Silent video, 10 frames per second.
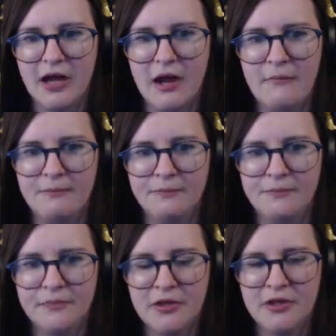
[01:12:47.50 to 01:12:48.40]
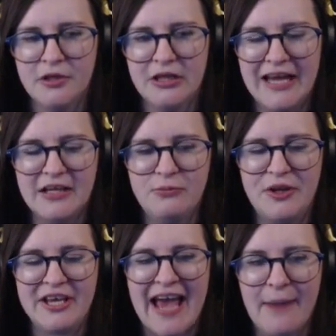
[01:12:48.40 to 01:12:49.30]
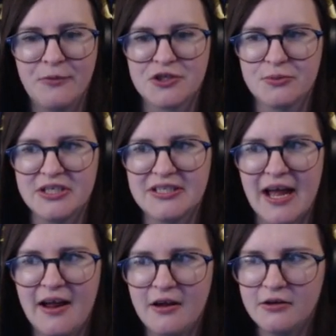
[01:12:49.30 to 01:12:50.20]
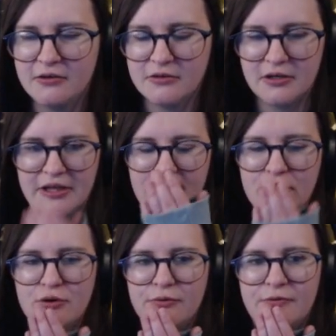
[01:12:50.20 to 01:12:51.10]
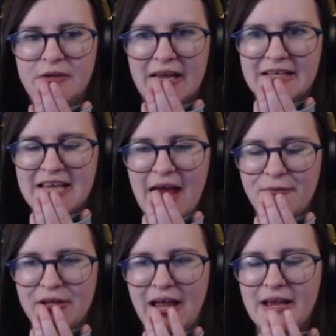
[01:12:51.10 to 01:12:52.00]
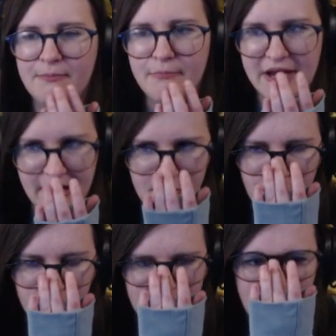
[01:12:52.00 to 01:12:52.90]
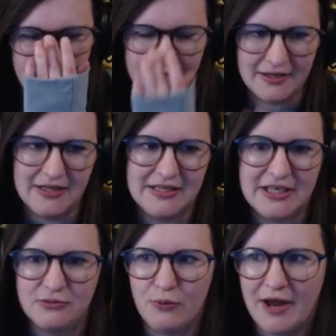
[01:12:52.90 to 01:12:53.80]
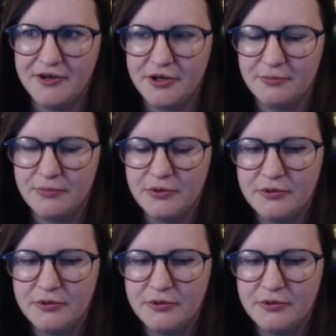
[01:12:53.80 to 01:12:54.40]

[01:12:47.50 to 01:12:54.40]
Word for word: um, like when the cameras reset and they move. Like is it every like minute or like is it random?